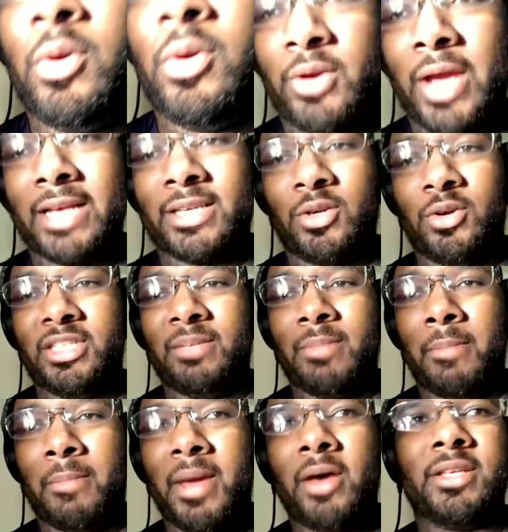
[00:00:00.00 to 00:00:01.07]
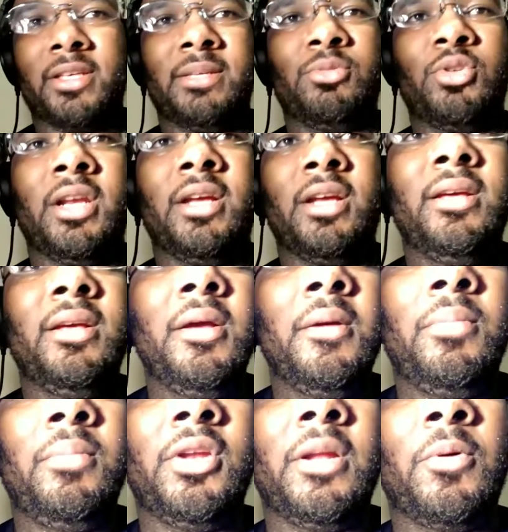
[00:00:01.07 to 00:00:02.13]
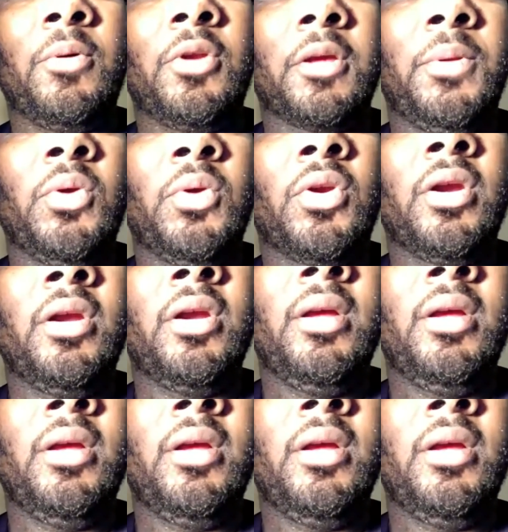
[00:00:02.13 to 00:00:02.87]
Well, you guys can only see my mouth because I'm trying to pull it up on a computer.